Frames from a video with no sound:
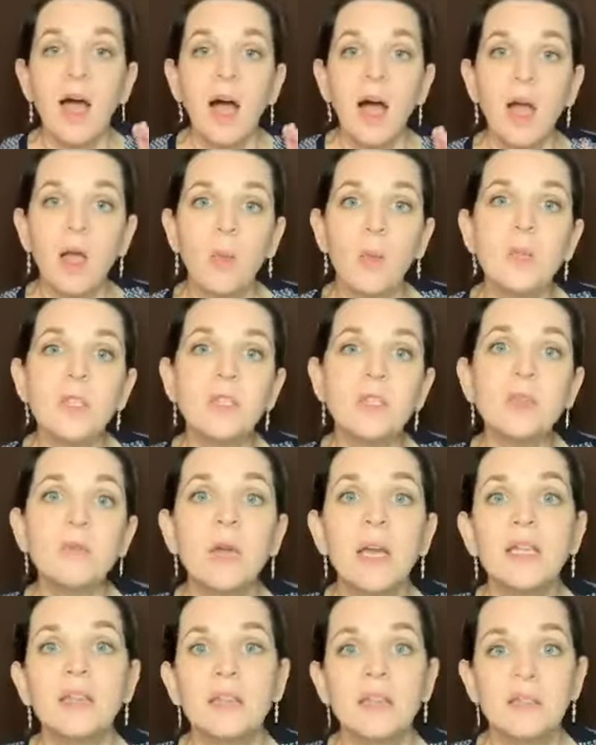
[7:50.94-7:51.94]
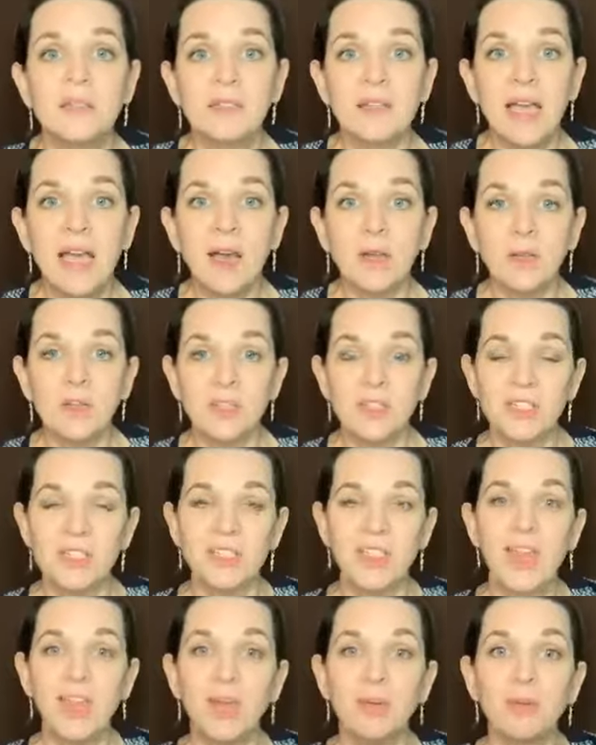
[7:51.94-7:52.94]
I went to write this down to
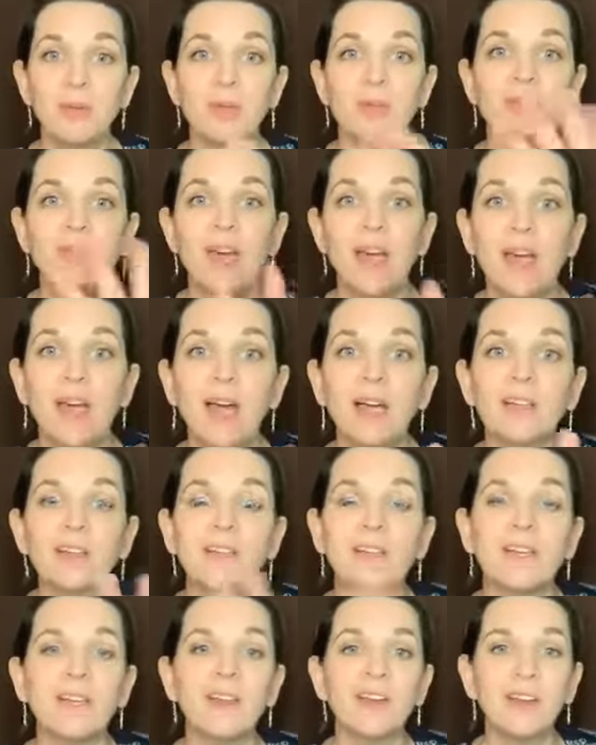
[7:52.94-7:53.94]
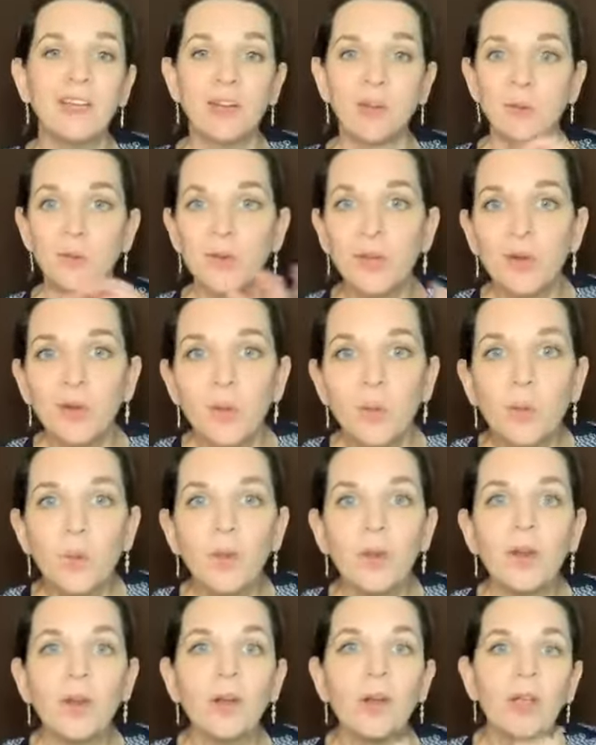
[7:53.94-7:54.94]
just kind of put that out there in a written
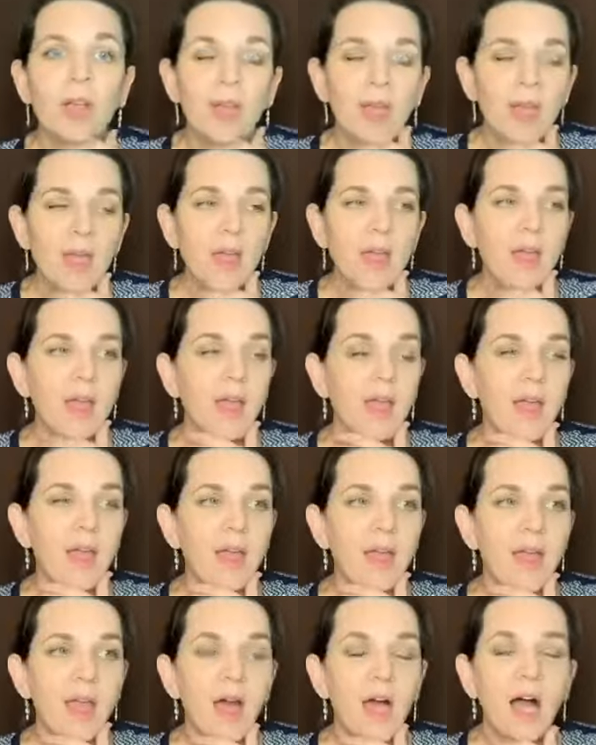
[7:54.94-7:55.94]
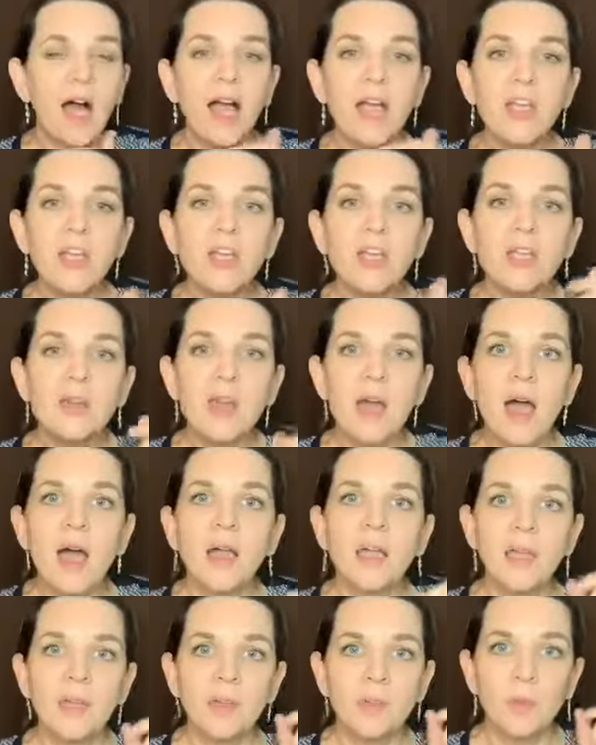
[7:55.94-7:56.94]
word, and I could
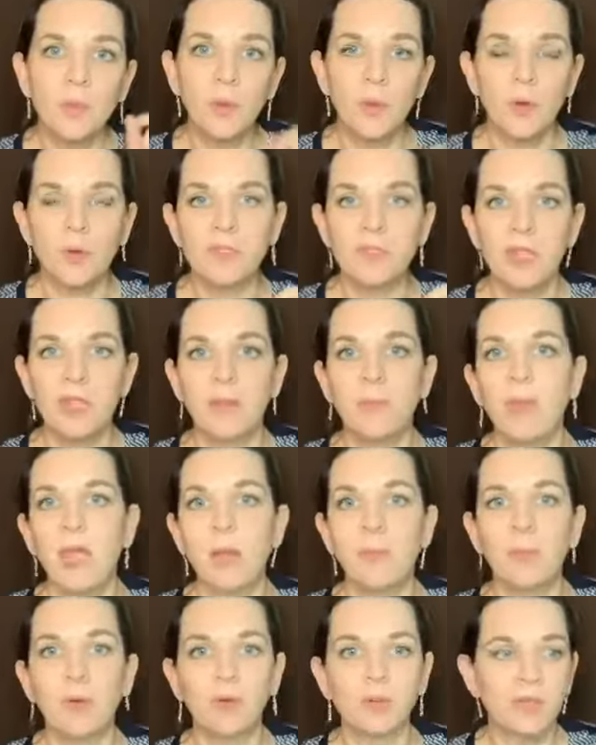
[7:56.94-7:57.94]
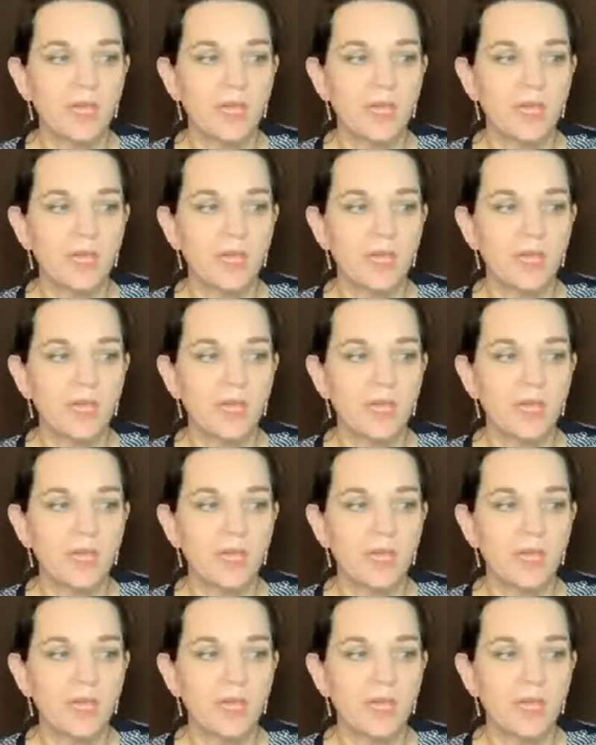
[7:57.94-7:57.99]
not get the words on the paper.